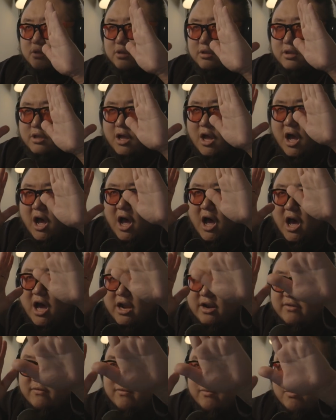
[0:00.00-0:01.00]

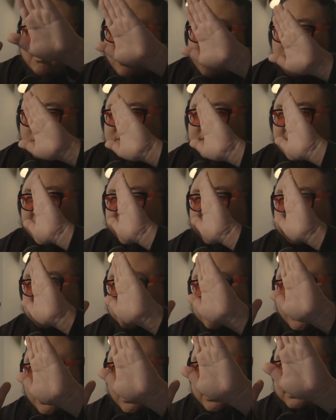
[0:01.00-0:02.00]
Lot of rotating
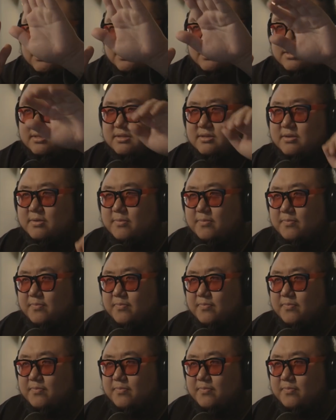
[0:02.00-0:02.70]
shots.